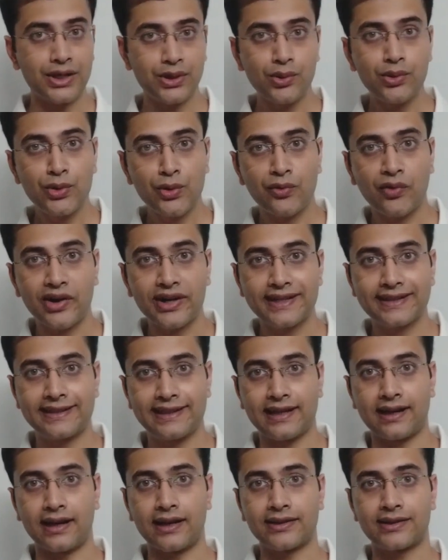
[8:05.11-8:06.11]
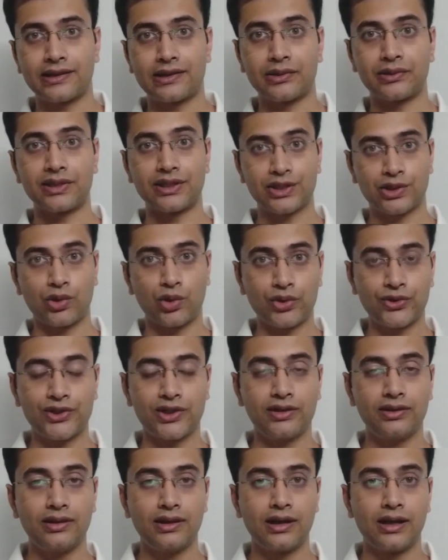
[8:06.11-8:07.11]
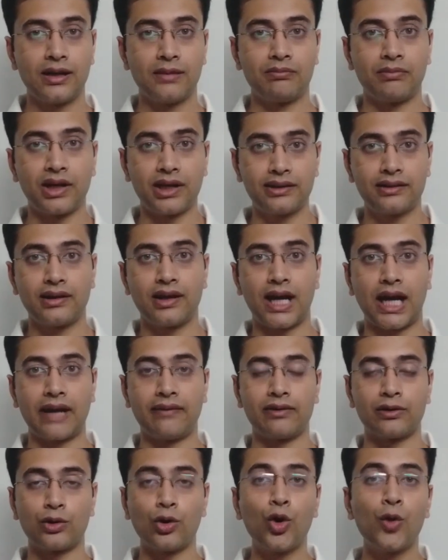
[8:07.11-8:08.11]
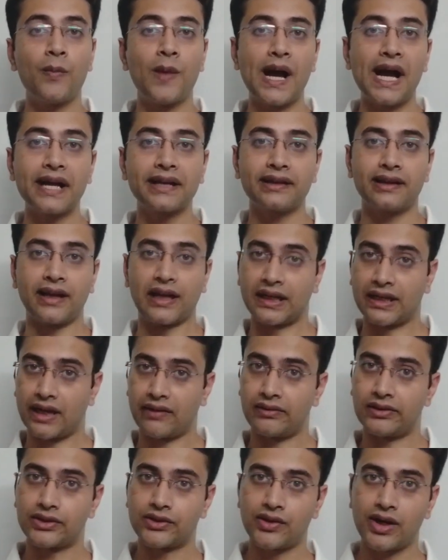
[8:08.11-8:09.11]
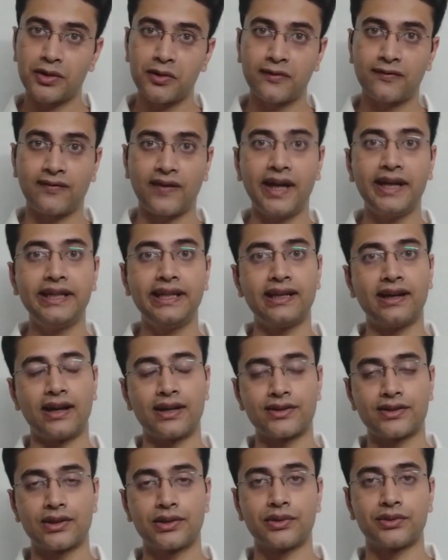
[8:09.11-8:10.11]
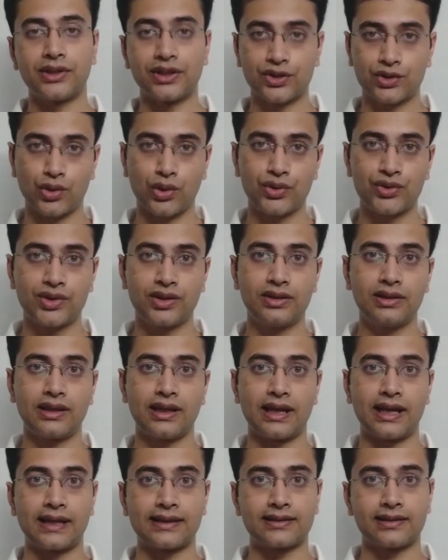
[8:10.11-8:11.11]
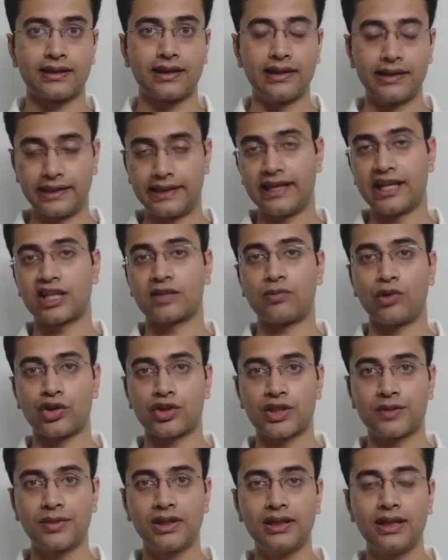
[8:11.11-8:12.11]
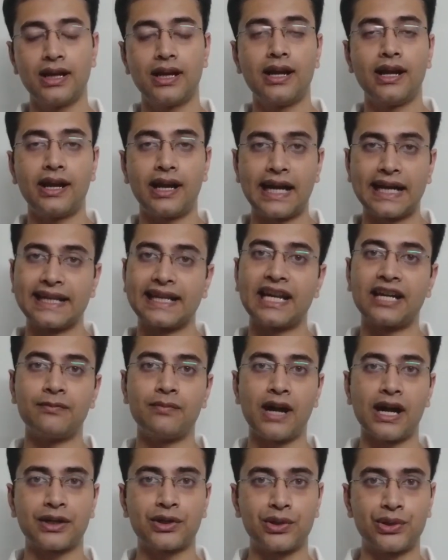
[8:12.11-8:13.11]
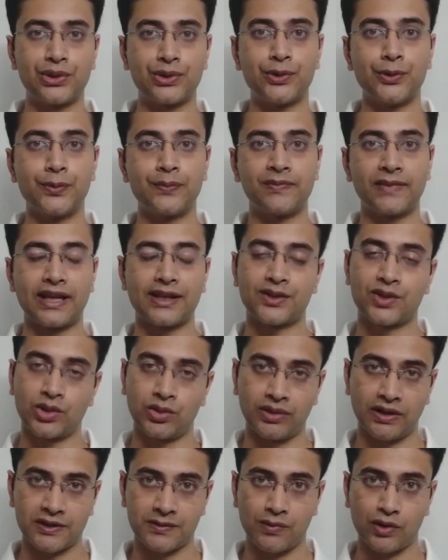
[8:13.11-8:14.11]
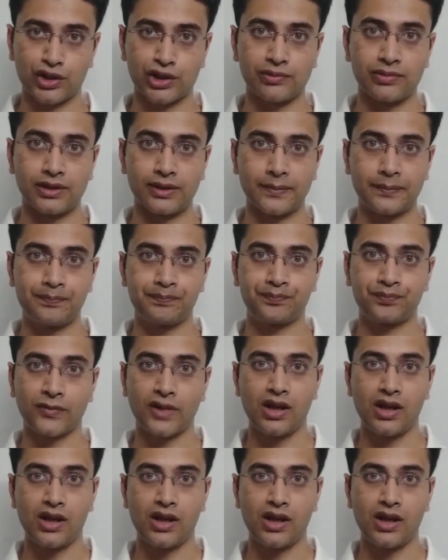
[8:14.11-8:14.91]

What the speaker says: I don't know what is the answer to this question, but I will go back and I will try to find the answer to this question as early as possible and get back to you as soon as possible.